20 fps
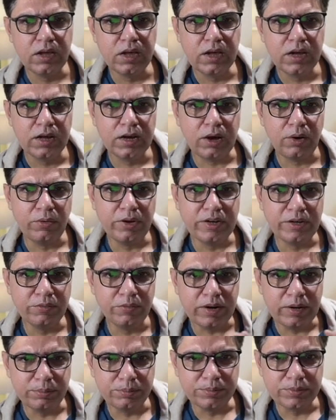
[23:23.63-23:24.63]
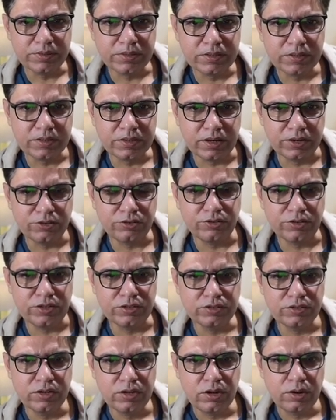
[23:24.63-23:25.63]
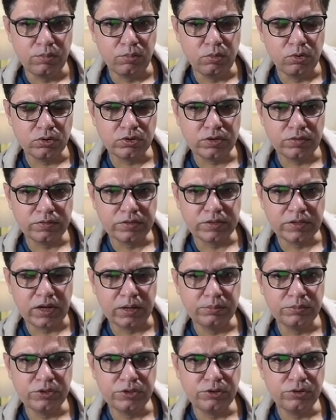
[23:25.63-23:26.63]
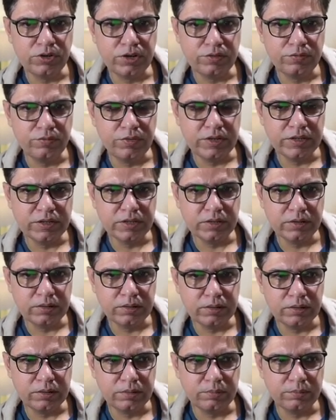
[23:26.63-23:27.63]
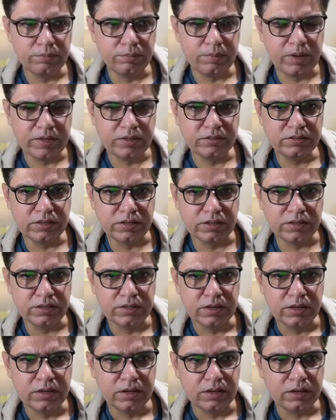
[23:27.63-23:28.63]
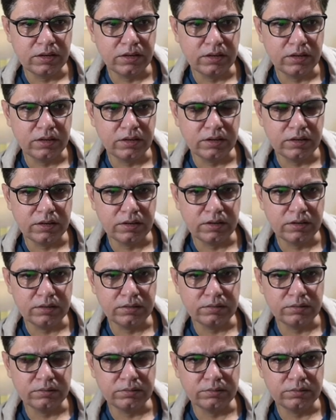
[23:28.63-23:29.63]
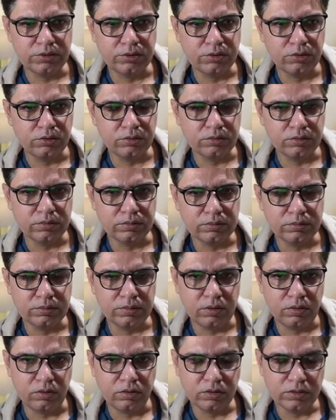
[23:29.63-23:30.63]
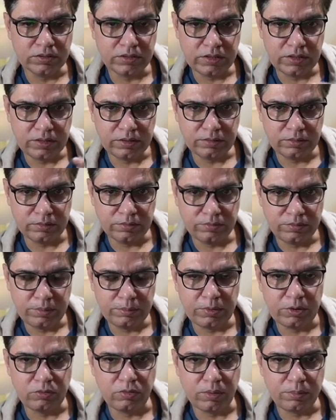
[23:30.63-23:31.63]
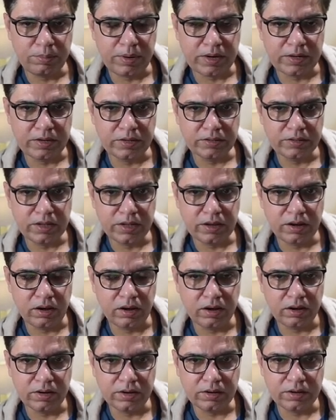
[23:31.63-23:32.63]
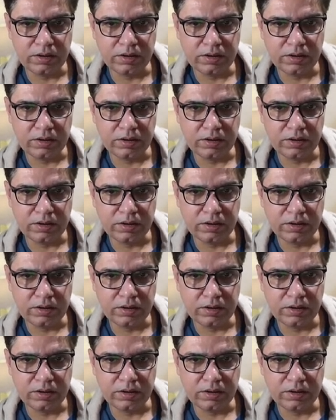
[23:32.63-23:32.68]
Now in developed countries, most of the times during fetal medicine, all the women who are pregnant, they are